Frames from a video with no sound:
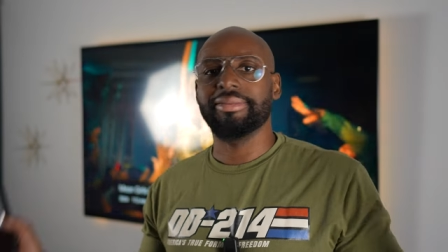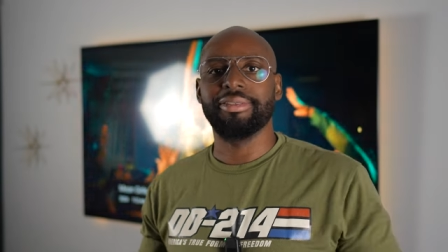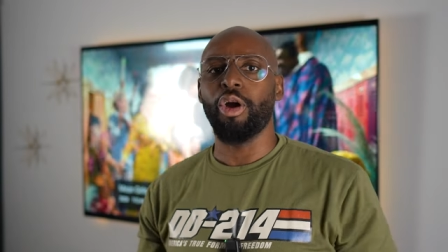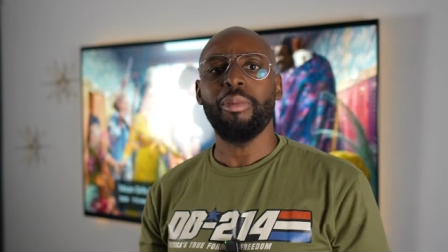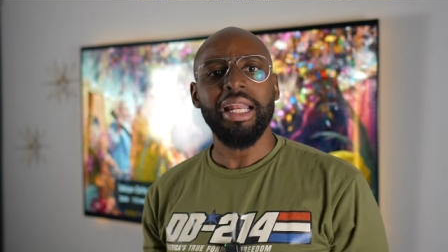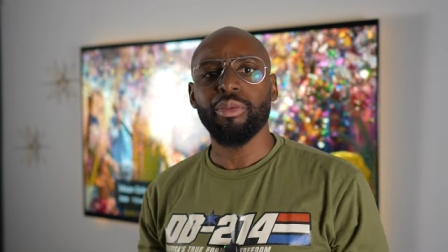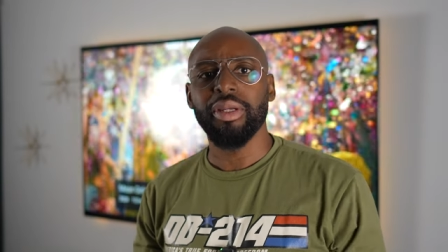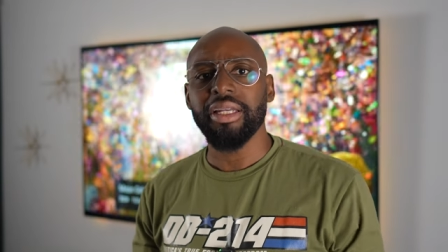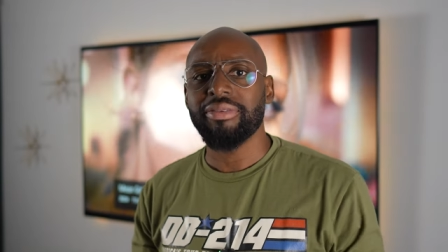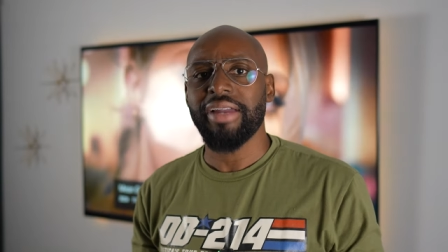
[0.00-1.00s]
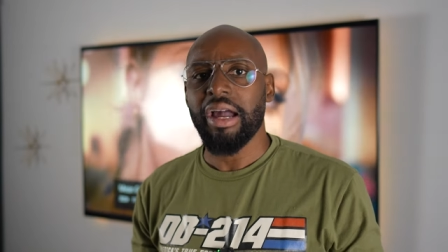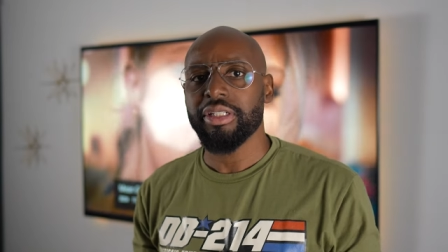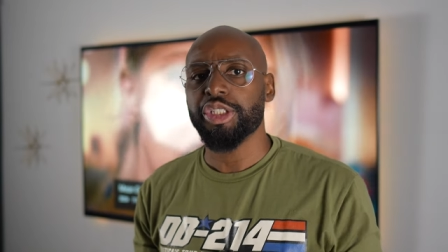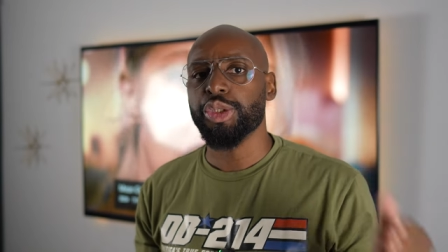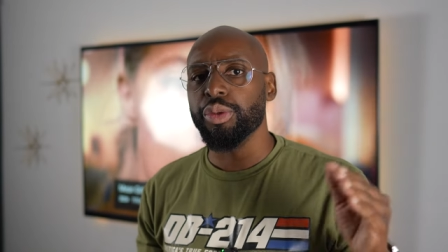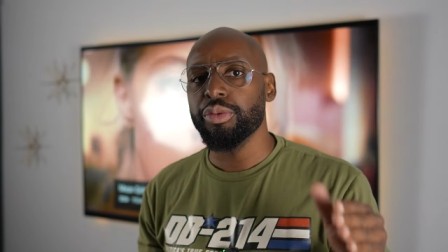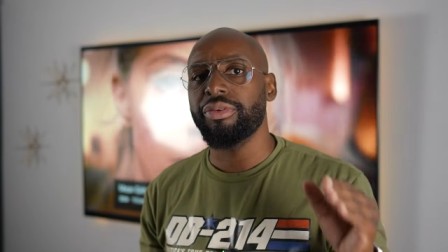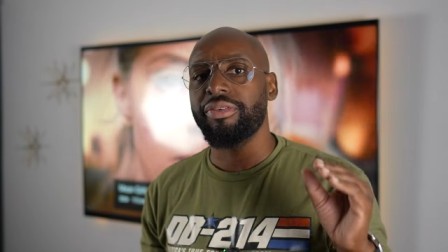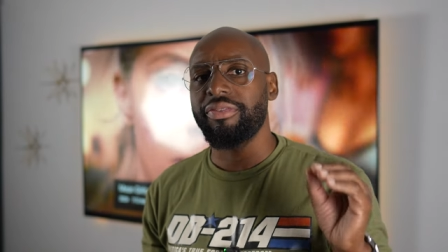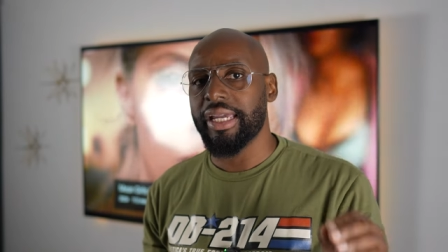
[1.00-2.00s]
nobody really found a true
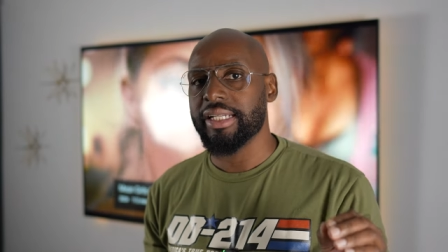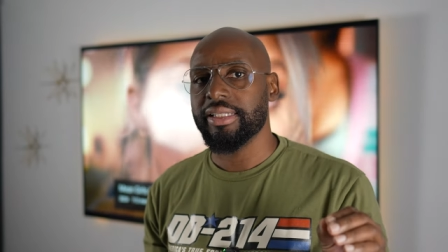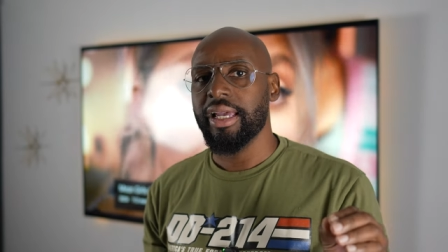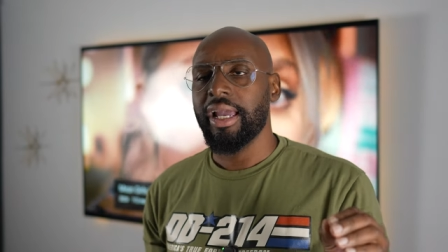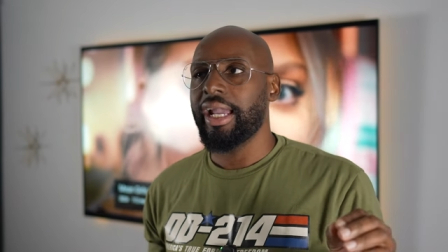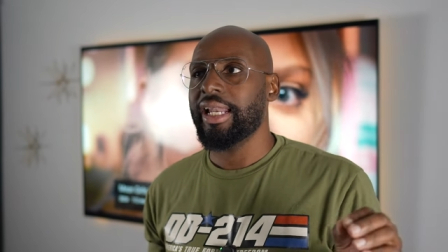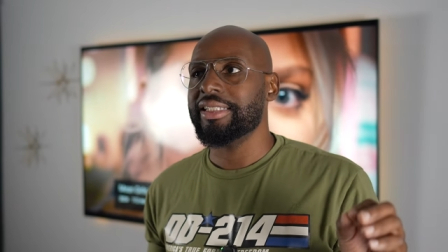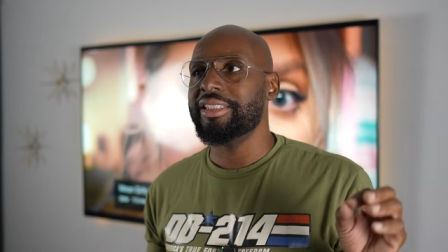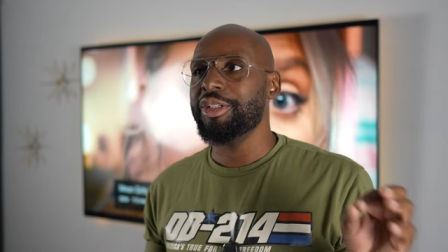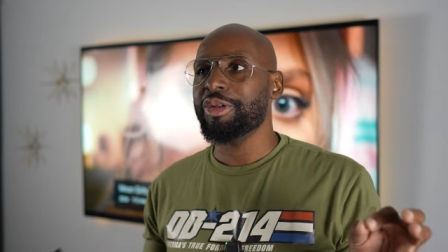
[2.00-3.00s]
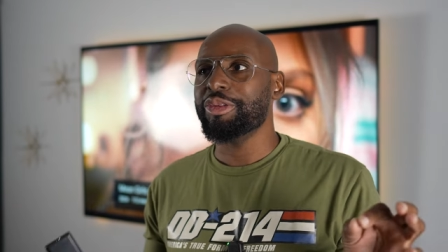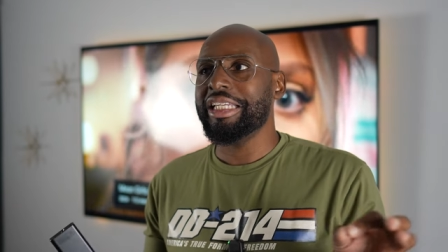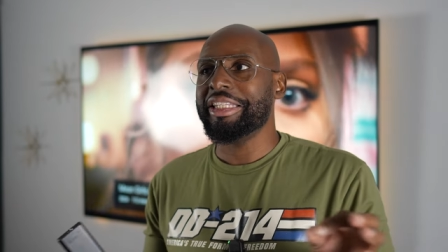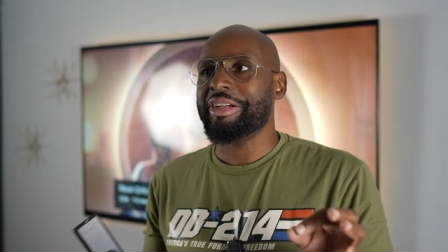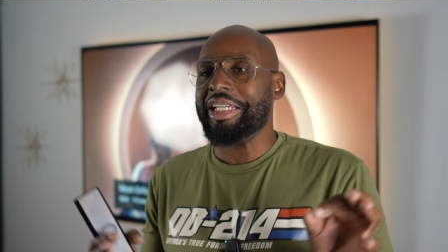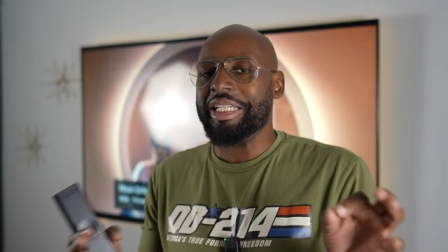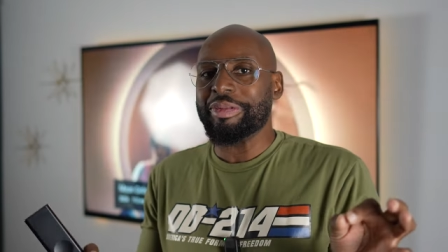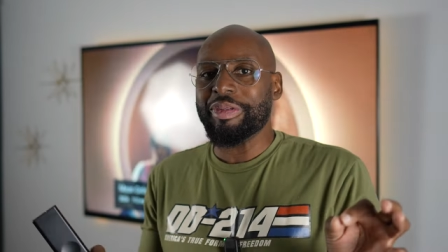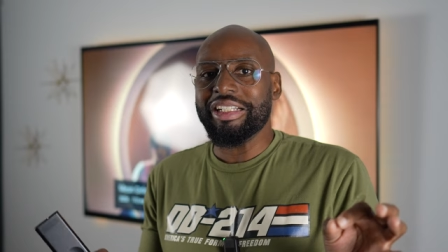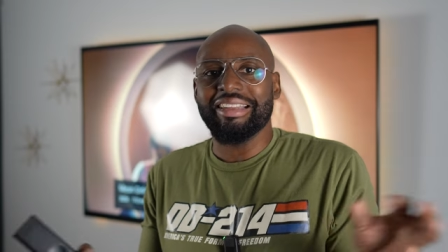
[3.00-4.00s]
fix. And I still don't think there is
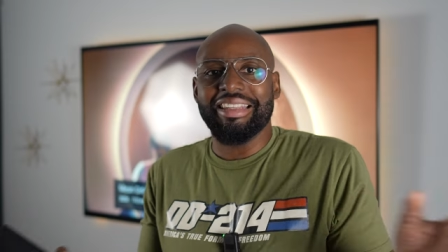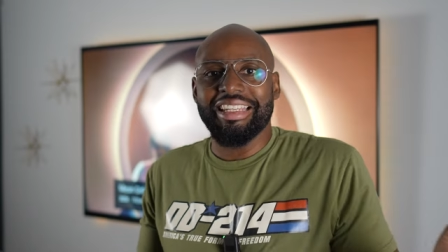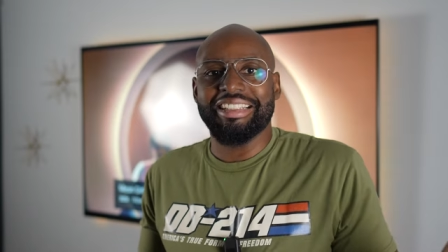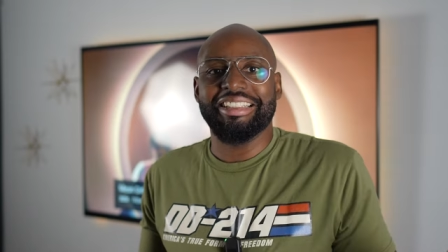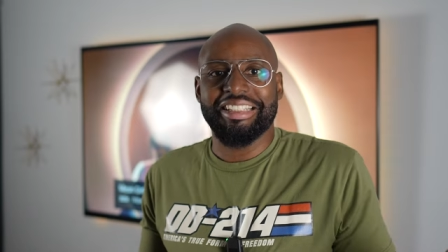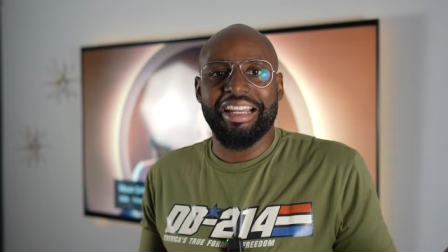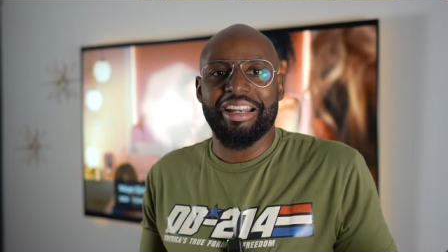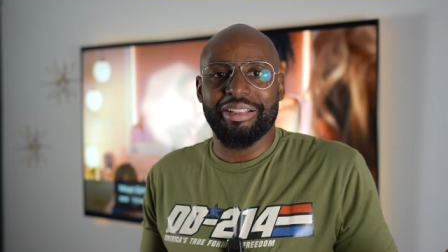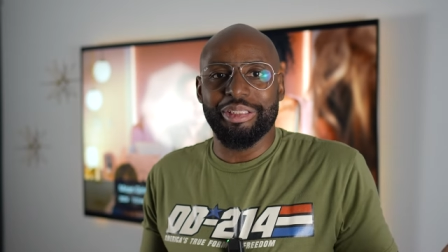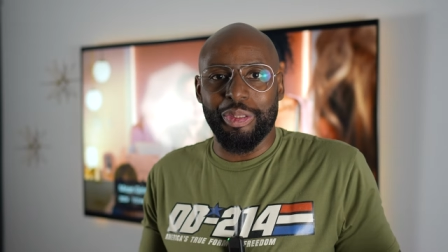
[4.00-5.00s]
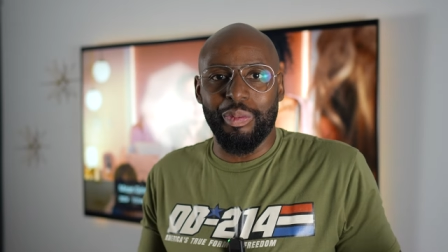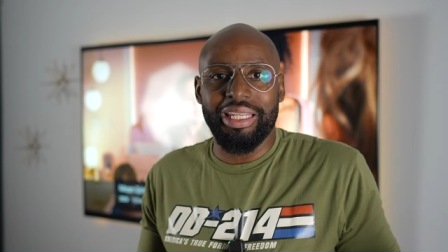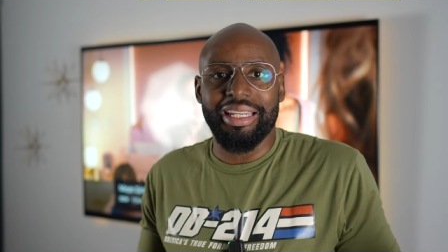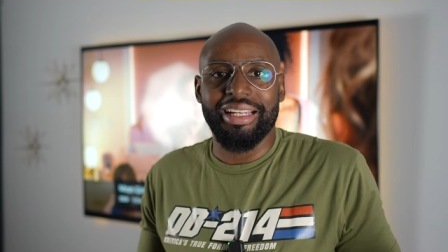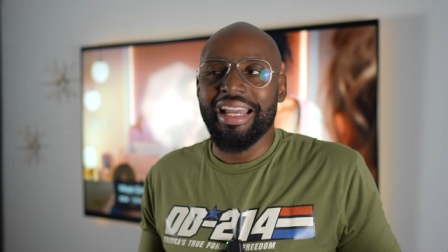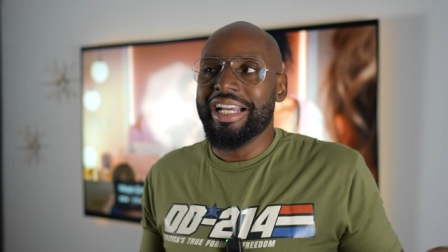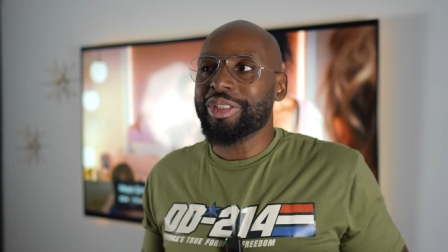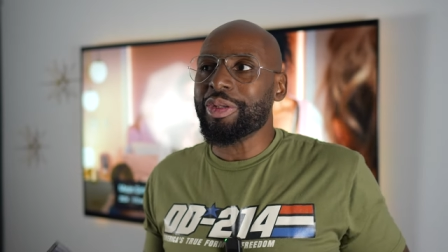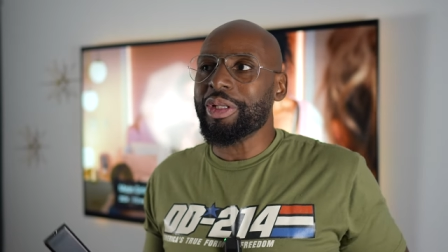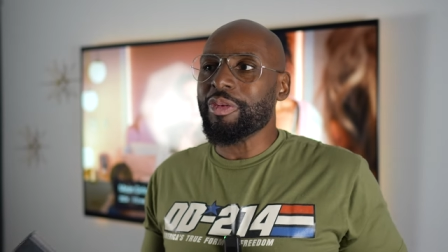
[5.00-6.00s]
one. I think you just gotta tweak it.
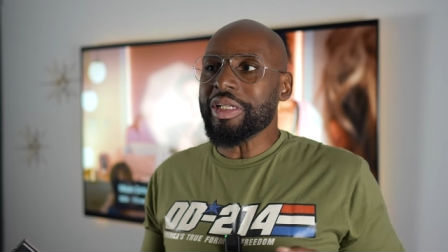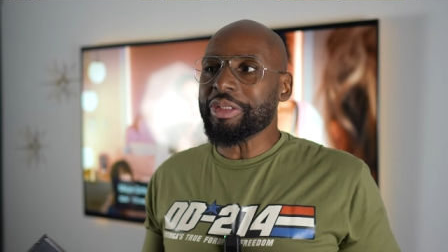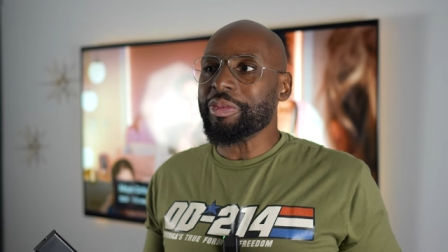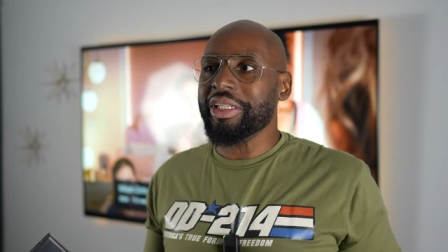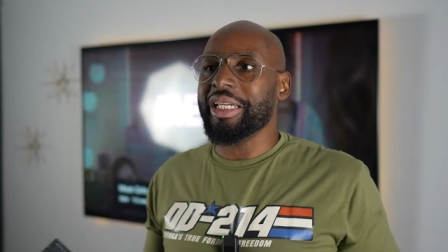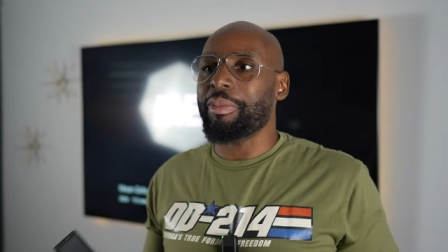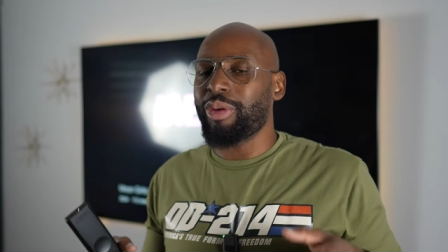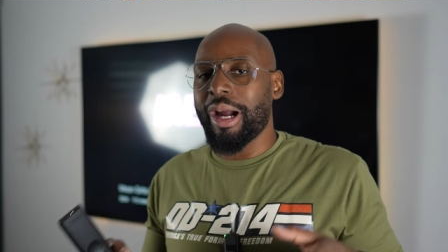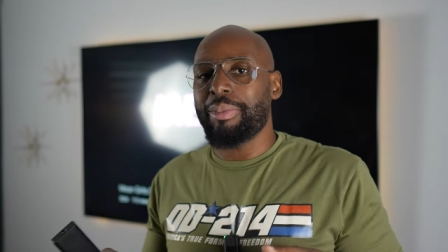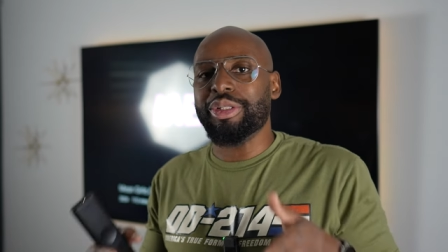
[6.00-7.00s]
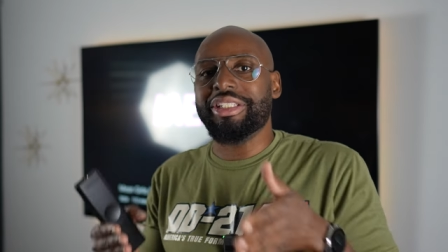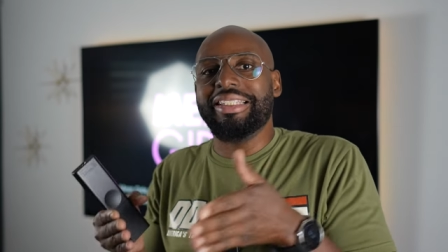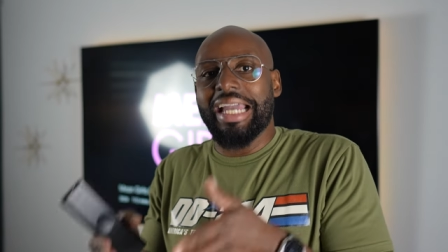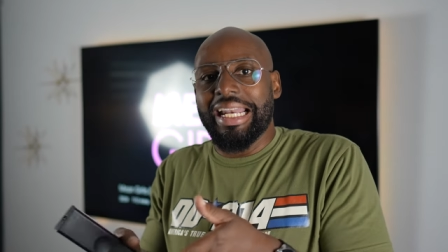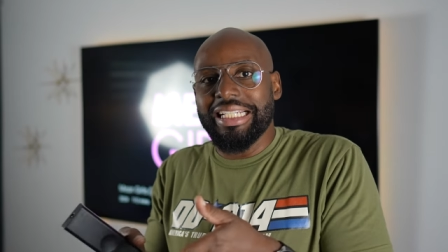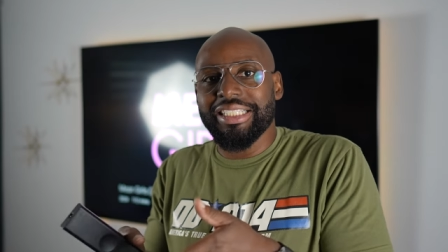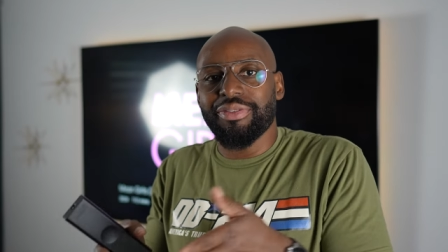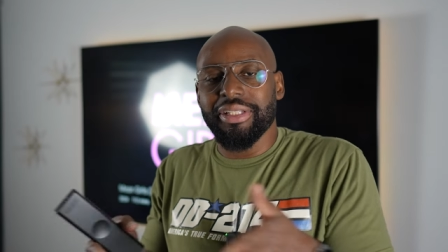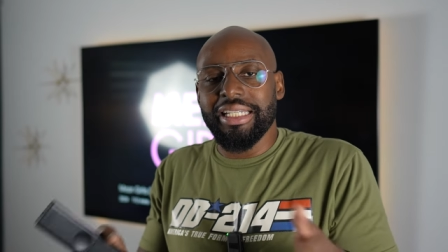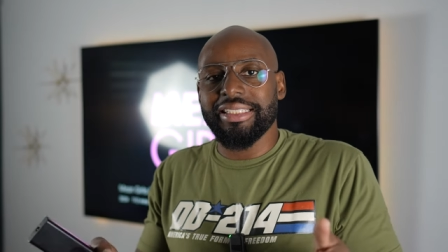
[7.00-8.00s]
So there wasn't really a proper settings
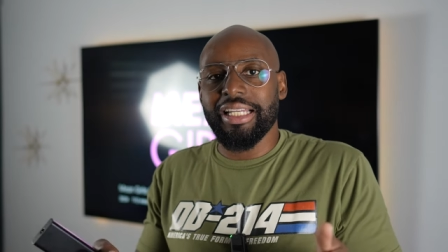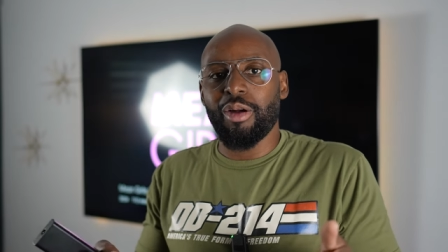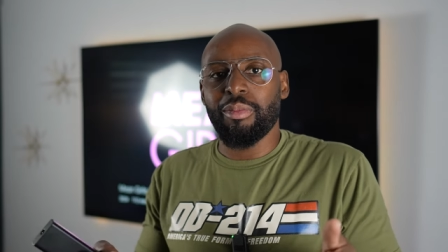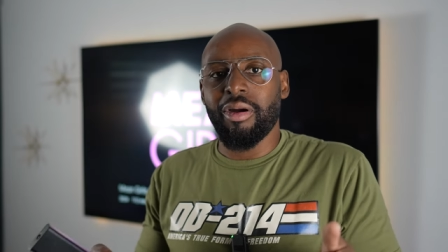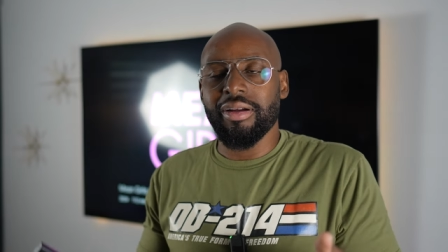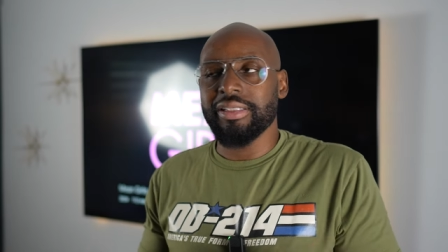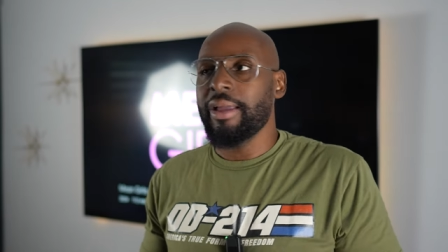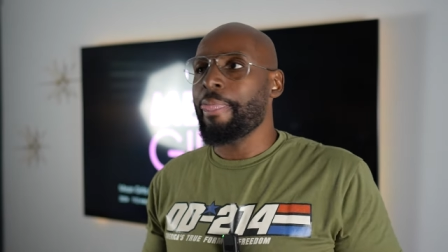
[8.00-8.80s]
for these sound bars.